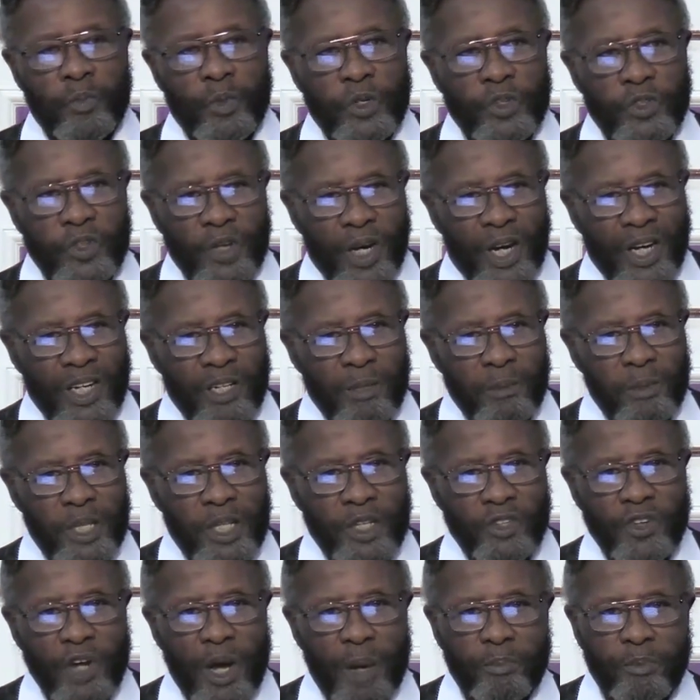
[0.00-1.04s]
2 Timothy
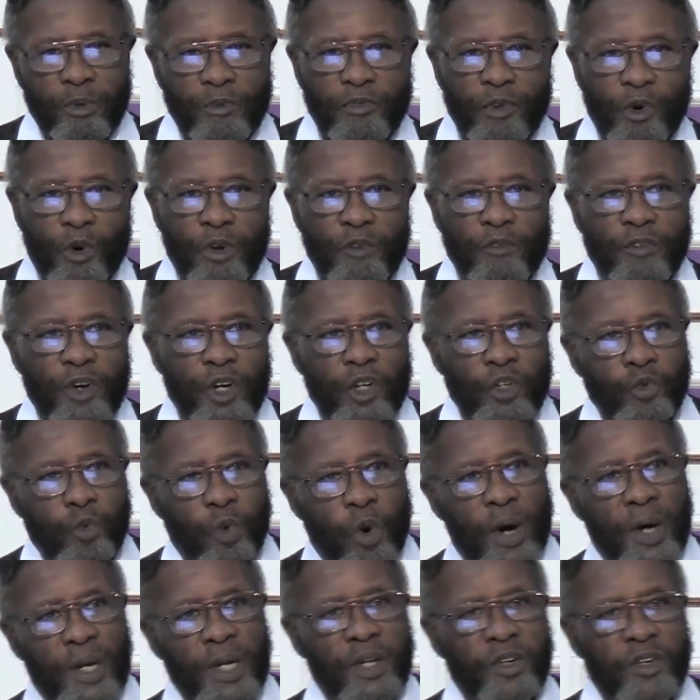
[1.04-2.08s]
chapter 4 and verse
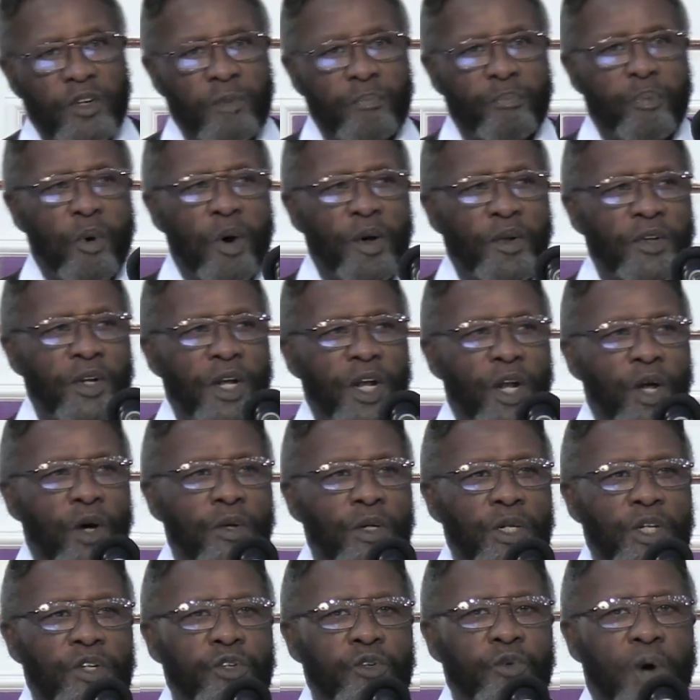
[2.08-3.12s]
1 is important not
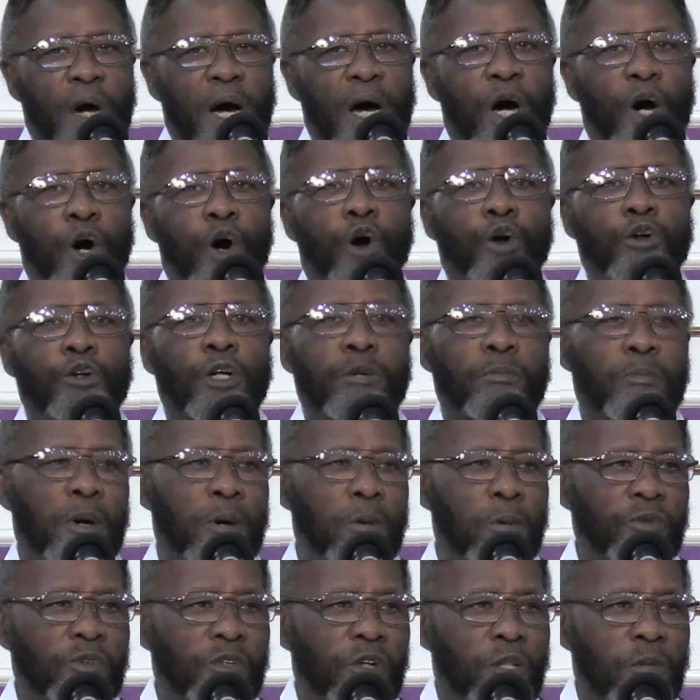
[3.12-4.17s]
only to our older
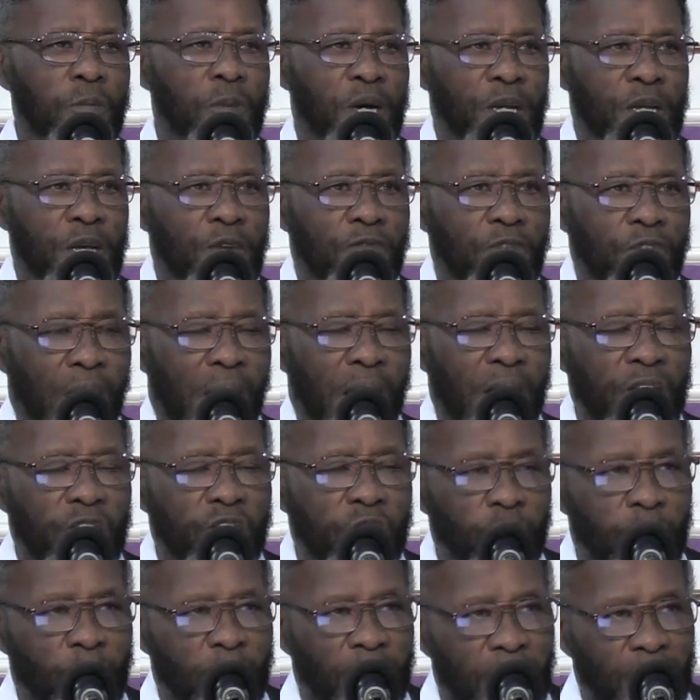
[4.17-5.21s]
members of the body of
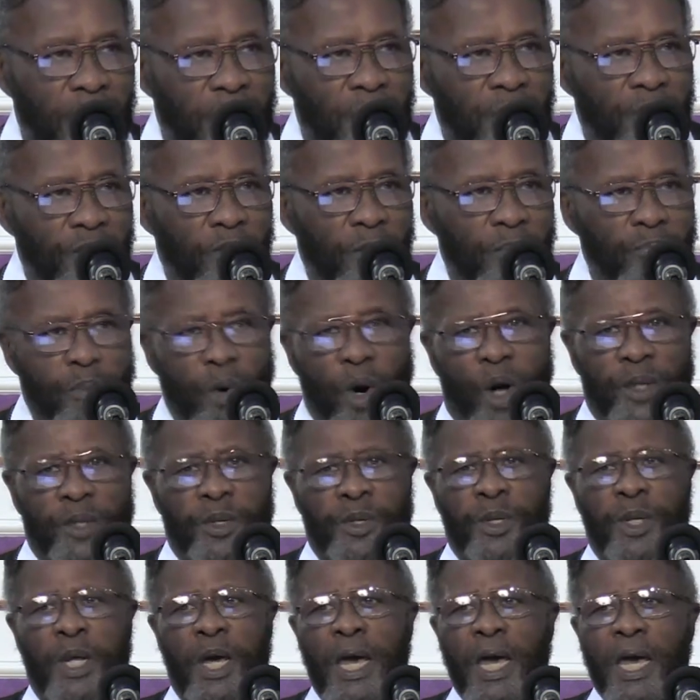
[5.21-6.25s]
Christ, but it is
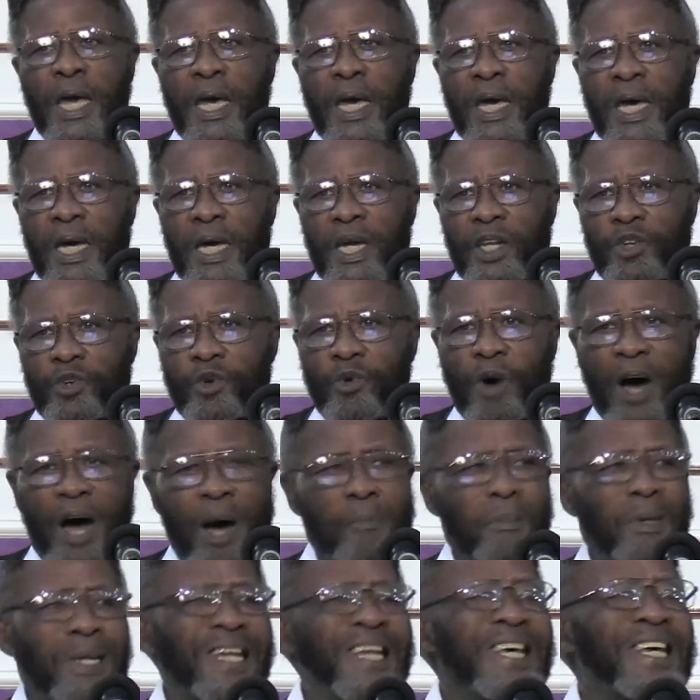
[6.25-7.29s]
important to our
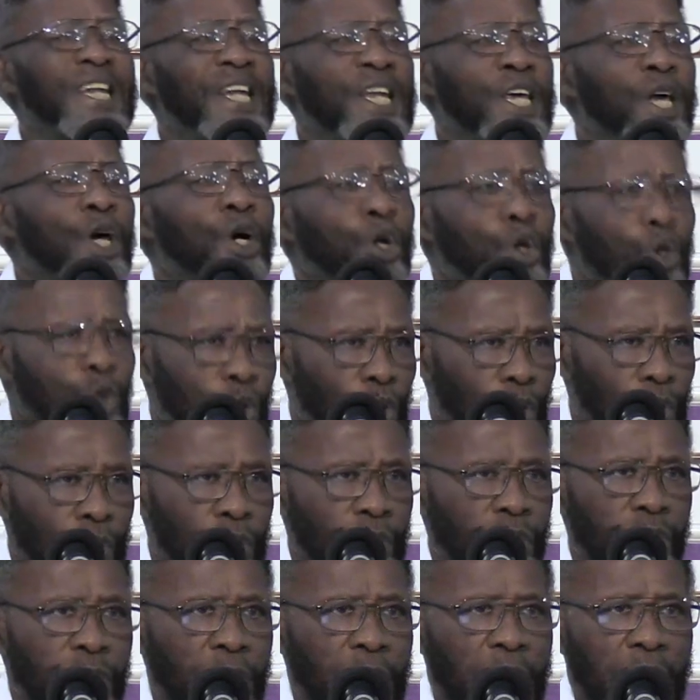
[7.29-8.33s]

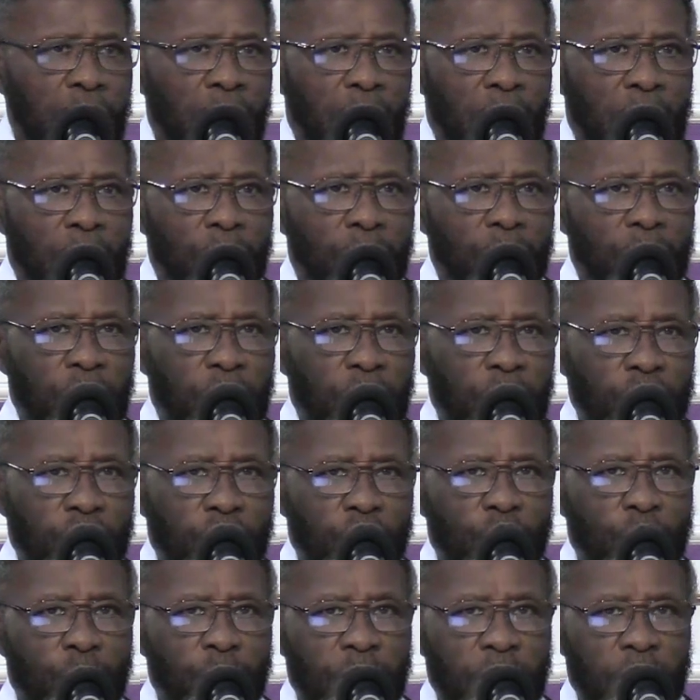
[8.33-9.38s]
millennials because
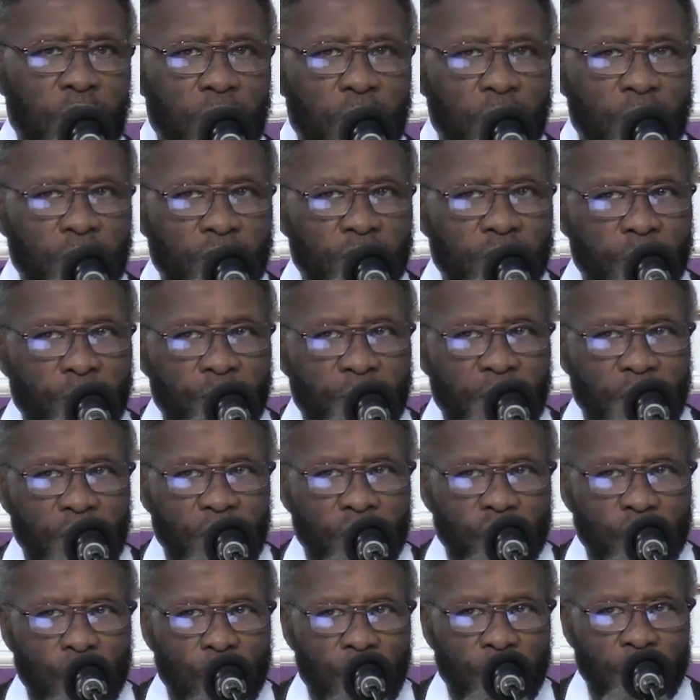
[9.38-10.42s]
you'll be hearing some
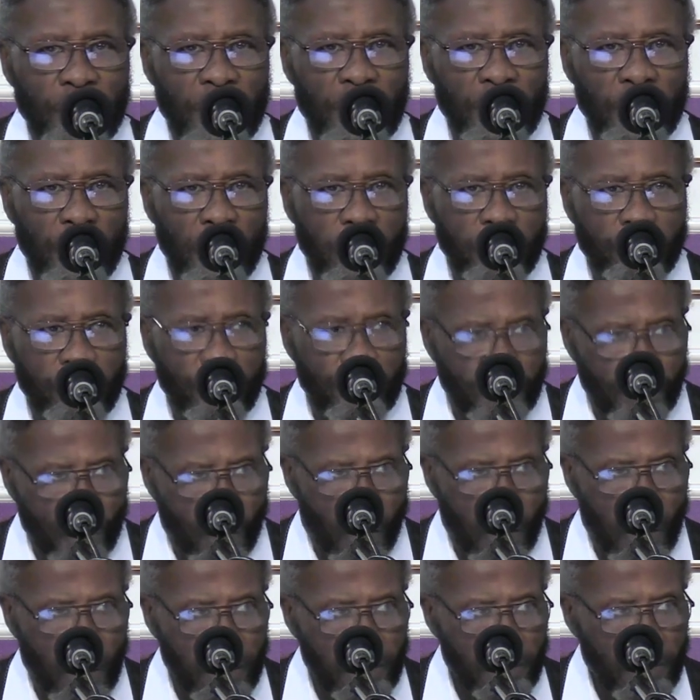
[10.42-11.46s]
things you have not heard
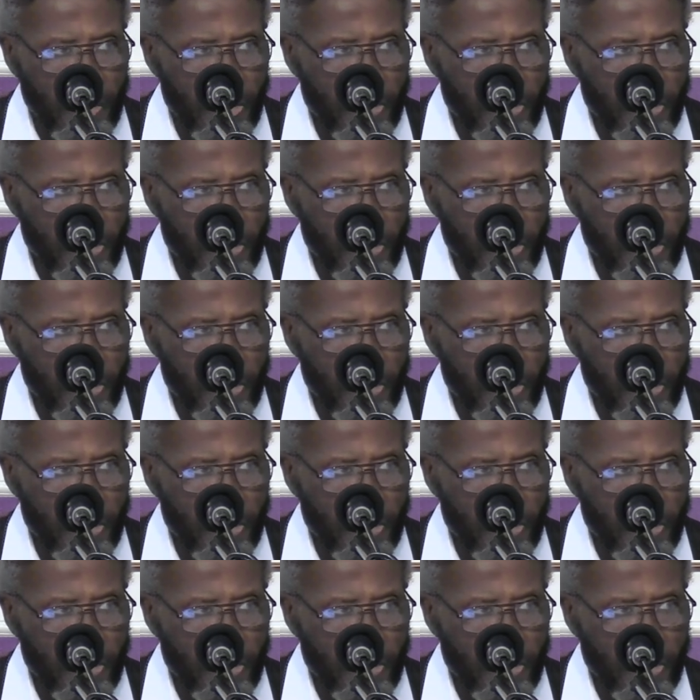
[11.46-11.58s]
before.